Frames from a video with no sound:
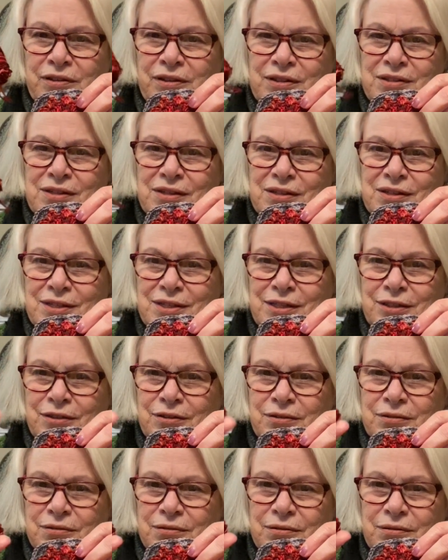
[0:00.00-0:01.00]
This
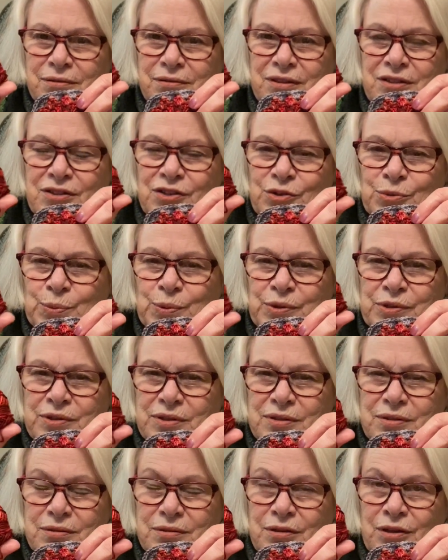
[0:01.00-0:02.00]

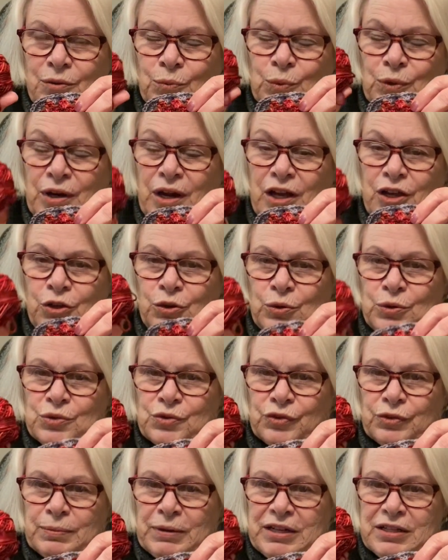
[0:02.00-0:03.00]
was what I used
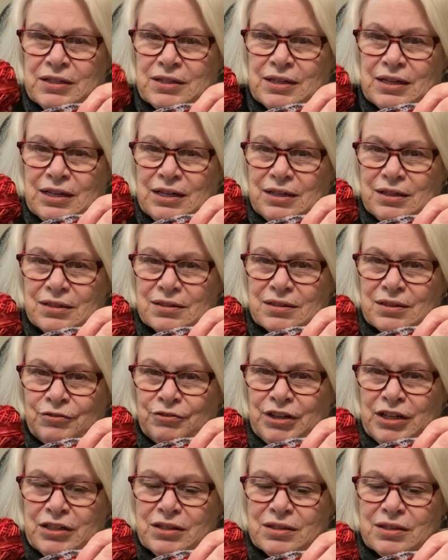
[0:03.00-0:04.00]
for my socks, the
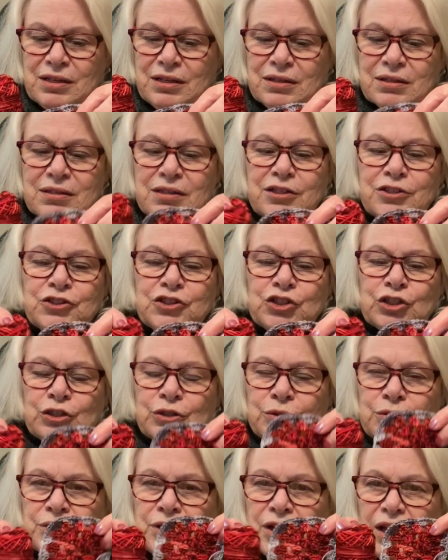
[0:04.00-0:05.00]
red socks I
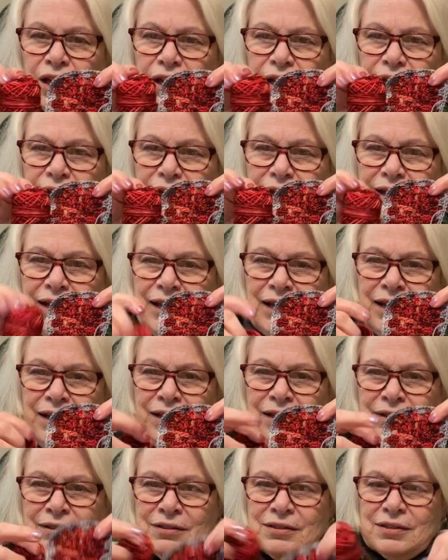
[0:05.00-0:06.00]
showed,
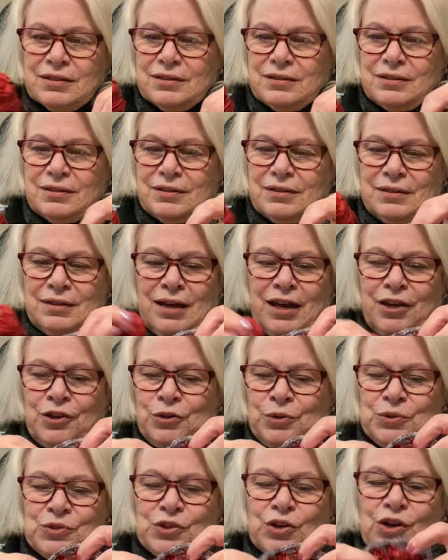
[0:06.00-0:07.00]
and I
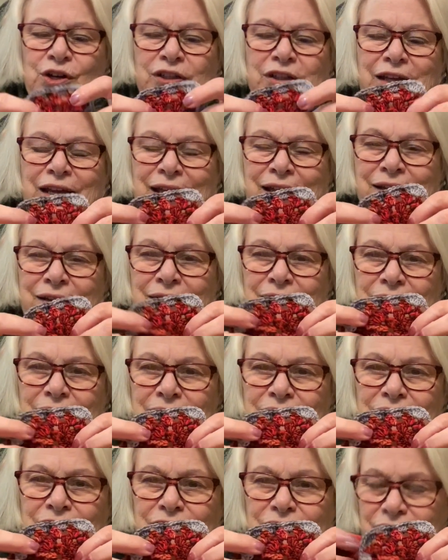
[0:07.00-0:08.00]
used hardly
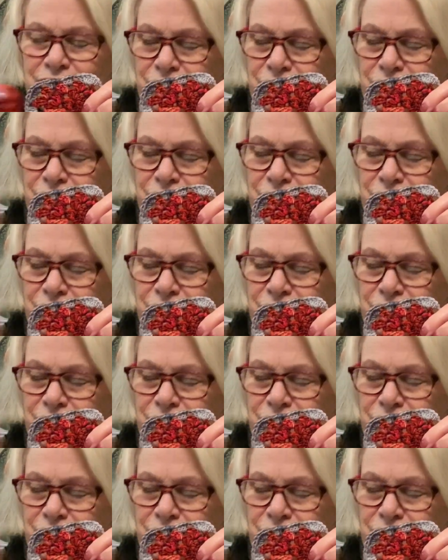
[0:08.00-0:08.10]
anything